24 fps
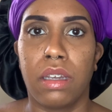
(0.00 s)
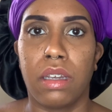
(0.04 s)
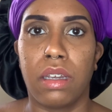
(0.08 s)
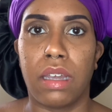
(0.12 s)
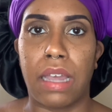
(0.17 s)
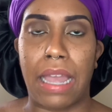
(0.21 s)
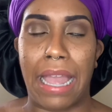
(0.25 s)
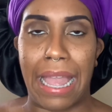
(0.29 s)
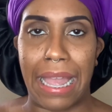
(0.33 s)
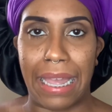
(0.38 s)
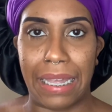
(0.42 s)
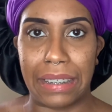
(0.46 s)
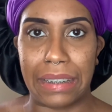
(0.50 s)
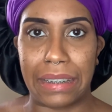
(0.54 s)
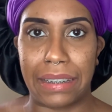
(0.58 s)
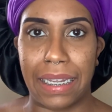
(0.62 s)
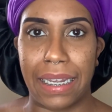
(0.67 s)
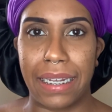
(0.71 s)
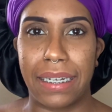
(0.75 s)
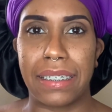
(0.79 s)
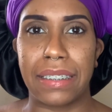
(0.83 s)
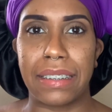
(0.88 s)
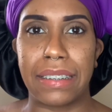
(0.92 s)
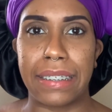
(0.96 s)
as they
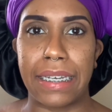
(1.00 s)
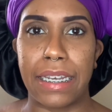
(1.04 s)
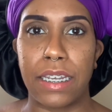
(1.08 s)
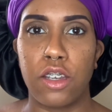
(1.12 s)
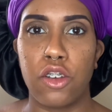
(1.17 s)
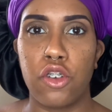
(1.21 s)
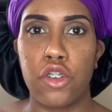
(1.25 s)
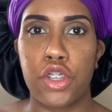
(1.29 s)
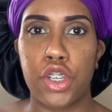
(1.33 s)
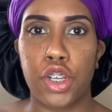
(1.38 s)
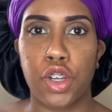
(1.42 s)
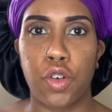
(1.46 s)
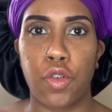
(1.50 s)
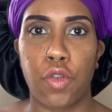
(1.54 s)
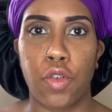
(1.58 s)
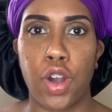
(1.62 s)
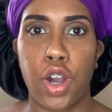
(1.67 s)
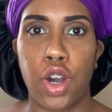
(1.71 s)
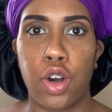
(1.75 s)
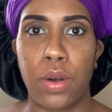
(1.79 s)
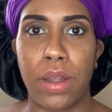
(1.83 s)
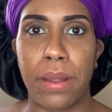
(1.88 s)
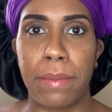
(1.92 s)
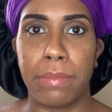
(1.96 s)
continue to grow
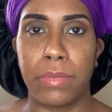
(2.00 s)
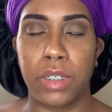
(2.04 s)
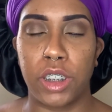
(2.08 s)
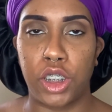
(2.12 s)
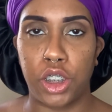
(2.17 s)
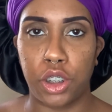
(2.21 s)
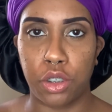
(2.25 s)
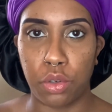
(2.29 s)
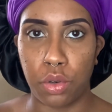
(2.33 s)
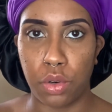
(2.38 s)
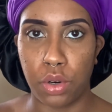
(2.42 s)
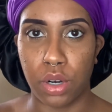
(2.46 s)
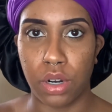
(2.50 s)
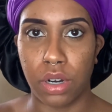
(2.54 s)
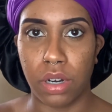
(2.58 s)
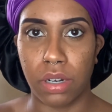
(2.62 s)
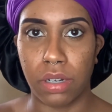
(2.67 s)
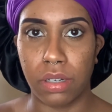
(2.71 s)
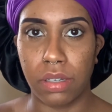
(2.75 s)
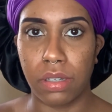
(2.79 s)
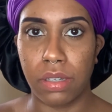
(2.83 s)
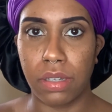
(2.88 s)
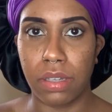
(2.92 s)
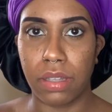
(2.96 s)
and mature,
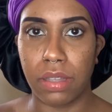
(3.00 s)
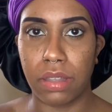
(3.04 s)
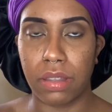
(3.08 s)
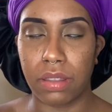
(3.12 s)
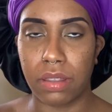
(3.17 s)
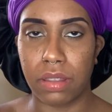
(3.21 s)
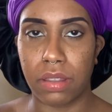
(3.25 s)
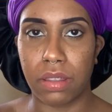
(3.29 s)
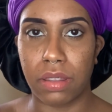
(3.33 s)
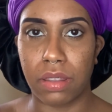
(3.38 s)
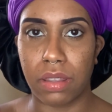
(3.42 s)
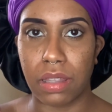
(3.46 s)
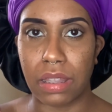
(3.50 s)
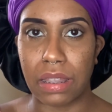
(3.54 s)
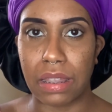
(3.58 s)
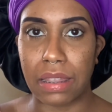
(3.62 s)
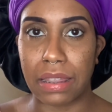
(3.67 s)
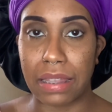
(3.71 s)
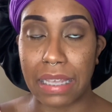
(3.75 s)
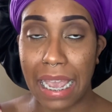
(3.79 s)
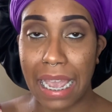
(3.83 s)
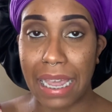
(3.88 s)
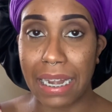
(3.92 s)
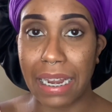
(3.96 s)

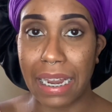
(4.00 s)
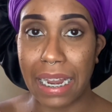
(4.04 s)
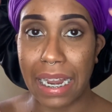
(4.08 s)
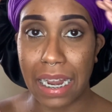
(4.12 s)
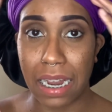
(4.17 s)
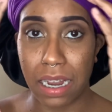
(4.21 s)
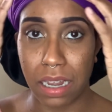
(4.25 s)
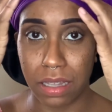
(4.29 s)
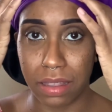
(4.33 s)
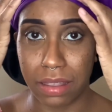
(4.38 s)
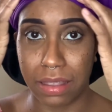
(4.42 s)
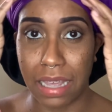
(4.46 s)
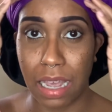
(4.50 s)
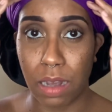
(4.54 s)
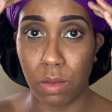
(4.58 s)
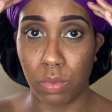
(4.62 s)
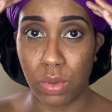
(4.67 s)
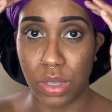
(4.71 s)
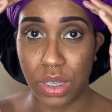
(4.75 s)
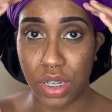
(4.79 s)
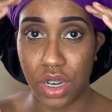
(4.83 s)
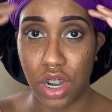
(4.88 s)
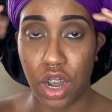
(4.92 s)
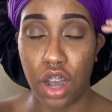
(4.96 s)
that hair that was
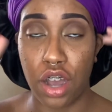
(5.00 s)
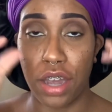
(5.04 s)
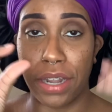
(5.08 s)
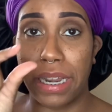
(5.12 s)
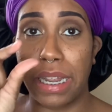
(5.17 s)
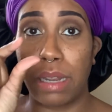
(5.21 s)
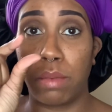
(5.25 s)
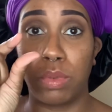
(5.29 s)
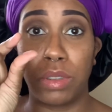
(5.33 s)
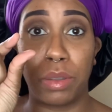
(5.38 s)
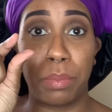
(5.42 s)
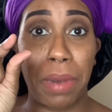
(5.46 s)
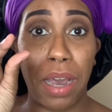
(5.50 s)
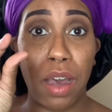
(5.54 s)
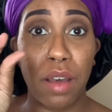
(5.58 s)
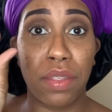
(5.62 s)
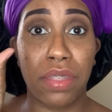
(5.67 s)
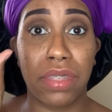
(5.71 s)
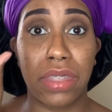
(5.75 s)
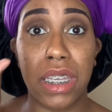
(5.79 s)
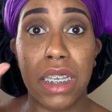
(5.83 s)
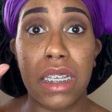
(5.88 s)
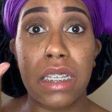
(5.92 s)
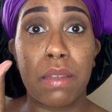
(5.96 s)
gone, it was about
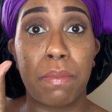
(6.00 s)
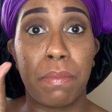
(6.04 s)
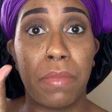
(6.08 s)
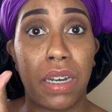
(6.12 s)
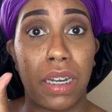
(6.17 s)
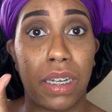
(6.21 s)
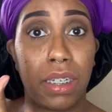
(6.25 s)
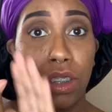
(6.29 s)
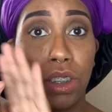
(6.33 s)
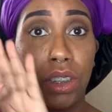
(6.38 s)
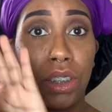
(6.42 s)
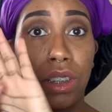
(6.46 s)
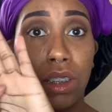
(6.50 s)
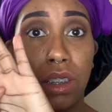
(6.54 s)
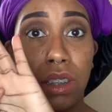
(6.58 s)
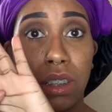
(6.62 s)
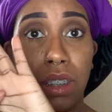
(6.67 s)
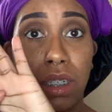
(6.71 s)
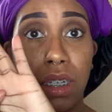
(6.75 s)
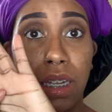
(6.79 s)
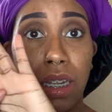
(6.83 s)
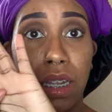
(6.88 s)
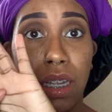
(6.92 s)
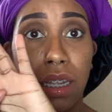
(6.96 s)
this much
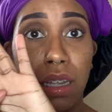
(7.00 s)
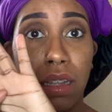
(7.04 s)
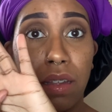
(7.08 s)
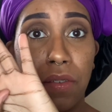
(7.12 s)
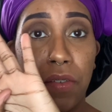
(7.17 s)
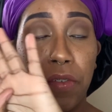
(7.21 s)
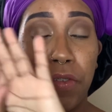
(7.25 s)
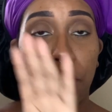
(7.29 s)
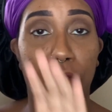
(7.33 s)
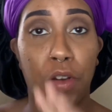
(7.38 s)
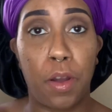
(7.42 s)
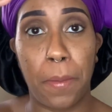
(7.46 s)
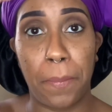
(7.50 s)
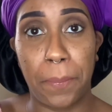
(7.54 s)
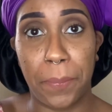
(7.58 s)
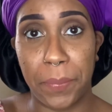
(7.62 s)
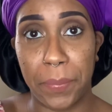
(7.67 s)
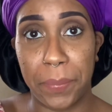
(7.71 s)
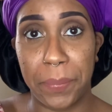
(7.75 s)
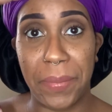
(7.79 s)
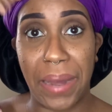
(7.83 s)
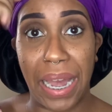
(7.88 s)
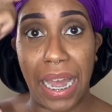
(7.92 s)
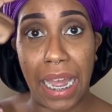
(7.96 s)
from
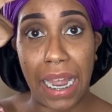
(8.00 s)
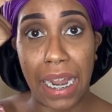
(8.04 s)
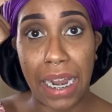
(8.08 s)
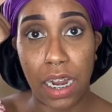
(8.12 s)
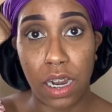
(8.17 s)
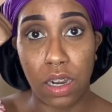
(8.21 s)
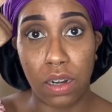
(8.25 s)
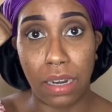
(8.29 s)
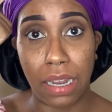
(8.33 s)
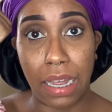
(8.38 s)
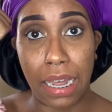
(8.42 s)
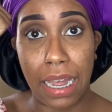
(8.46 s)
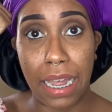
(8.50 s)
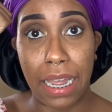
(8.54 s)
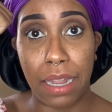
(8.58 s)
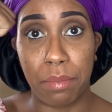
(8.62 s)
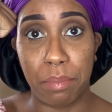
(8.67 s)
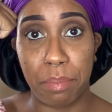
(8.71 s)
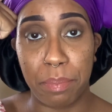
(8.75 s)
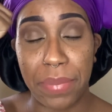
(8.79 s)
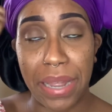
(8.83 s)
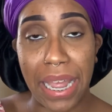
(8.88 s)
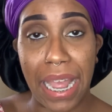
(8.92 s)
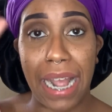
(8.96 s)
my hairline
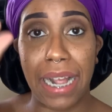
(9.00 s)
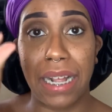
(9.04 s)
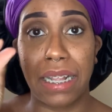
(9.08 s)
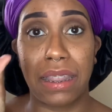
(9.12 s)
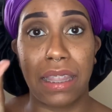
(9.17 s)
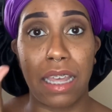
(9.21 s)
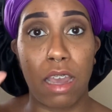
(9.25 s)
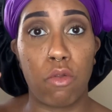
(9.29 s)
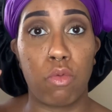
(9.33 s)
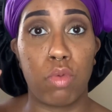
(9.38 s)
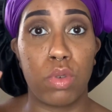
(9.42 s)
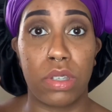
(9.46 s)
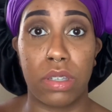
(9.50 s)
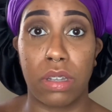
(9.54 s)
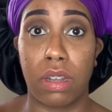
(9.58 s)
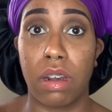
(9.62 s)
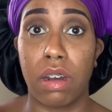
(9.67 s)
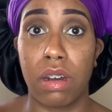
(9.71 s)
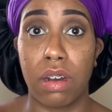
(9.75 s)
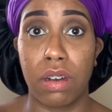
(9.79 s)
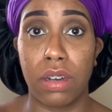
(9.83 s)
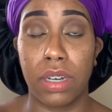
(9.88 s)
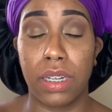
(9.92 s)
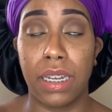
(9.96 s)
back that was
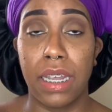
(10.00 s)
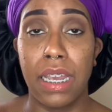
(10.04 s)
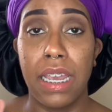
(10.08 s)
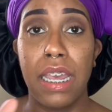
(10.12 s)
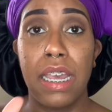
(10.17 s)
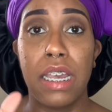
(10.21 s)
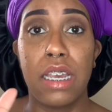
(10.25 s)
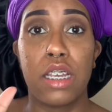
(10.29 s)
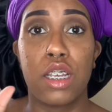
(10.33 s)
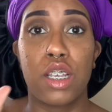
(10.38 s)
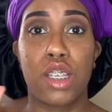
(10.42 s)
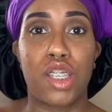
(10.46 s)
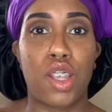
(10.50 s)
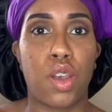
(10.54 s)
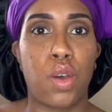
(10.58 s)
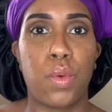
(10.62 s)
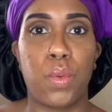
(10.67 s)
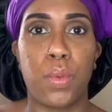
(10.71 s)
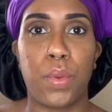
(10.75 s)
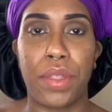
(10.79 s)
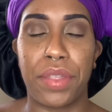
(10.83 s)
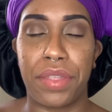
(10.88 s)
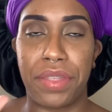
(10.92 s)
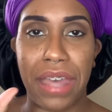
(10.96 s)
gone. So
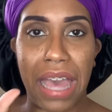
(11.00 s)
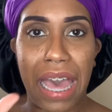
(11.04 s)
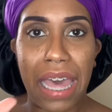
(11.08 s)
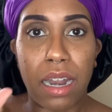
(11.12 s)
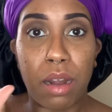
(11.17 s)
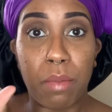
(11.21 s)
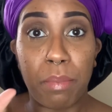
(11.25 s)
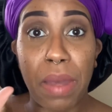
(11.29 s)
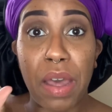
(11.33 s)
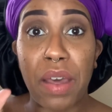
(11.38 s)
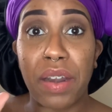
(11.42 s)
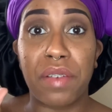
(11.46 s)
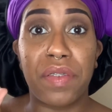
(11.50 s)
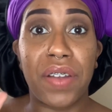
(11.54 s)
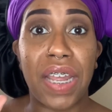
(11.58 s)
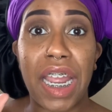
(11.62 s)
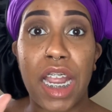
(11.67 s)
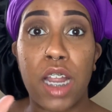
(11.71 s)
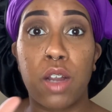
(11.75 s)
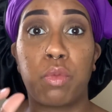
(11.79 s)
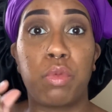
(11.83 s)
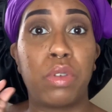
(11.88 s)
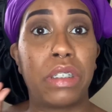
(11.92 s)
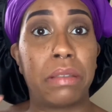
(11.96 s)
that amount of hair
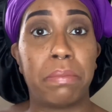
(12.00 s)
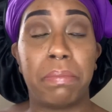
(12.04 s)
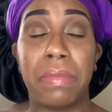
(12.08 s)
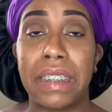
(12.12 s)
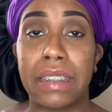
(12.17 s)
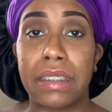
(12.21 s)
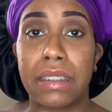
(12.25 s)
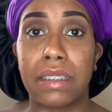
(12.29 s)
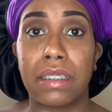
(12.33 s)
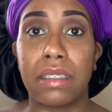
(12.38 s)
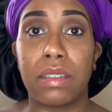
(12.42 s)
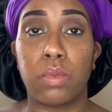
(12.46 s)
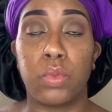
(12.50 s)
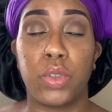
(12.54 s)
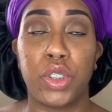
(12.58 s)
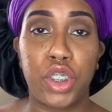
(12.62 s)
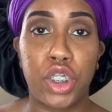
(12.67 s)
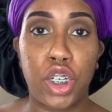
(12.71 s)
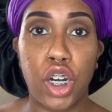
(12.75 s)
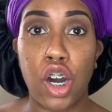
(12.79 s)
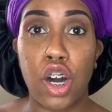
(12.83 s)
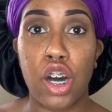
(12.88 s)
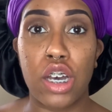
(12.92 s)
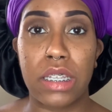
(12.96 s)
was missing, which
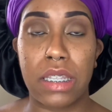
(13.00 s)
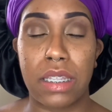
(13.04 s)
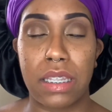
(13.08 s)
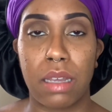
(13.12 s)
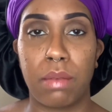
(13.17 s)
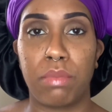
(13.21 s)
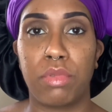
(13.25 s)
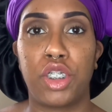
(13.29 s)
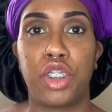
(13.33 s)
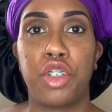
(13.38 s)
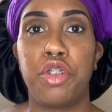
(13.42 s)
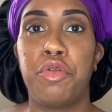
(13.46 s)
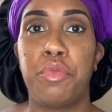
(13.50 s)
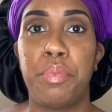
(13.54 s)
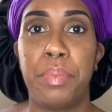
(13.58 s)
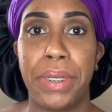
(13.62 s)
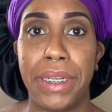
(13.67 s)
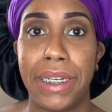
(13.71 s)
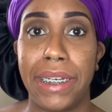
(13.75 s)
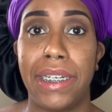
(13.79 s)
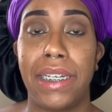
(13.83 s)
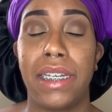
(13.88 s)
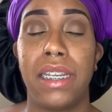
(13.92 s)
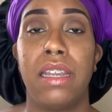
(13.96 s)
caused them to
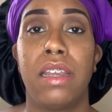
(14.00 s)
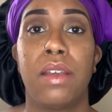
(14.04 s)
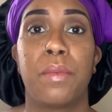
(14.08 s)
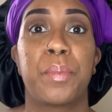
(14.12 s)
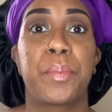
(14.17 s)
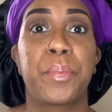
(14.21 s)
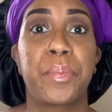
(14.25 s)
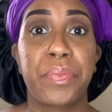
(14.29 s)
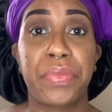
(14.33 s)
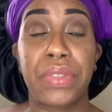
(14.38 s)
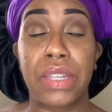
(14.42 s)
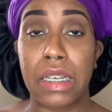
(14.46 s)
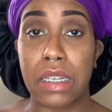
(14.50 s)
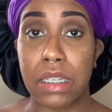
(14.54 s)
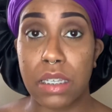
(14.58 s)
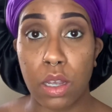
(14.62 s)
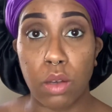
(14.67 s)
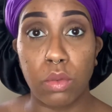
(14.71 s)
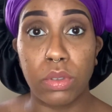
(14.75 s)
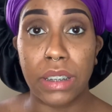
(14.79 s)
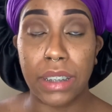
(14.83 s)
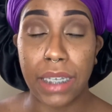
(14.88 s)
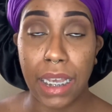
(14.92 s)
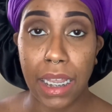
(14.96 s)
be so
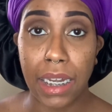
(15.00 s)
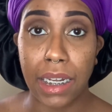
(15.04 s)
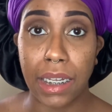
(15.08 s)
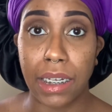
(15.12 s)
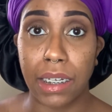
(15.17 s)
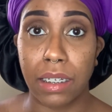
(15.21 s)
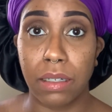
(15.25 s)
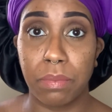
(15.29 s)
skinny.